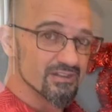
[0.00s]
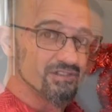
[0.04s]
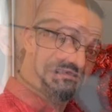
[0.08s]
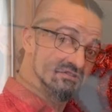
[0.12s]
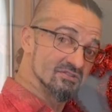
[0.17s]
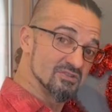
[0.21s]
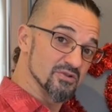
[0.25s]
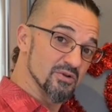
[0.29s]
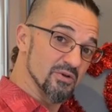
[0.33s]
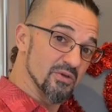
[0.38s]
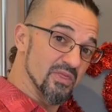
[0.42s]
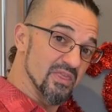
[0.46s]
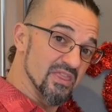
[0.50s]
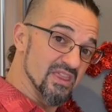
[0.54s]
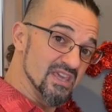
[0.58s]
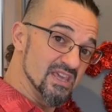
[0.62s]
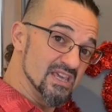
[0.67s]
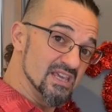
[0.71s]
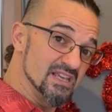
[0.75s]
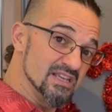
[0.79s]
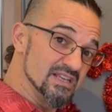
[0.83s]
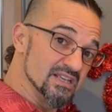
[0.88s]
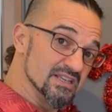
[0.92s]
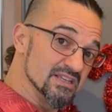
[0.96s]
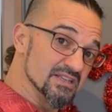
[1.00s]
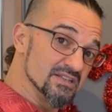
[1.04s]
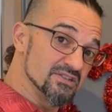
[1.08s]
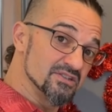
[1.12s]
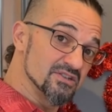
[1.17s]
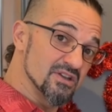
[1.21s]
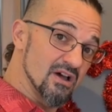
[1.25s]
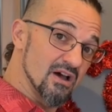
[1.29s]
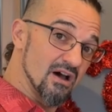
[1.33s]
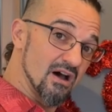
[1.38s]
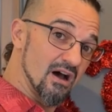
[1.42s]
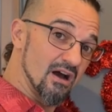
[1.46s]
So these
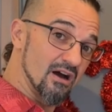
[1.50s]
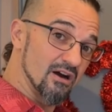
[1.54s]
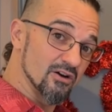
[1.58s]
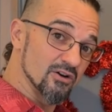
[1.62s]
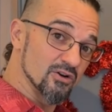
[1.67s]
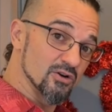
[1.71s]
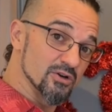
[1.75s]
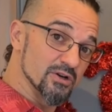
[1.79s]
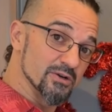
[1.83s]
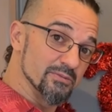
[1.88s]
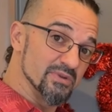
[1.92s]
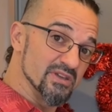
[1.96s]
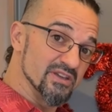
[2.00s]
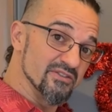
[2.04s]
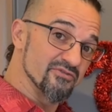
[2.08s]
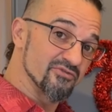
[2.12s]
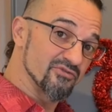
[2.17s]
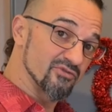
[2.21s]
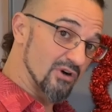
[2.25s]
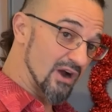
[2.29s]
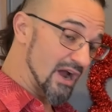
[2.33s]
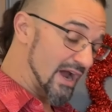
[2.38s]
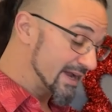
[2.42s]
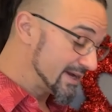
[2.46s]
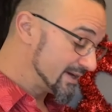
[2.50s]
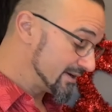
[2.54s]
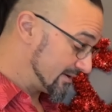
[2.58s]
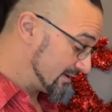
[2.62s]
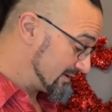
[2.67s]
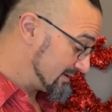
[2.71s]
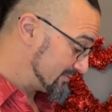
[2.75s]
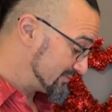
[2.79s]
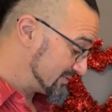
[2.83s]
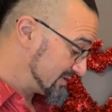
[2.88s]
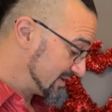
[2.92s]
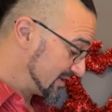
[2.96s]
are going to be fried
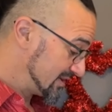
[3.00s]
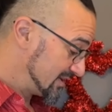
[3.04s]
up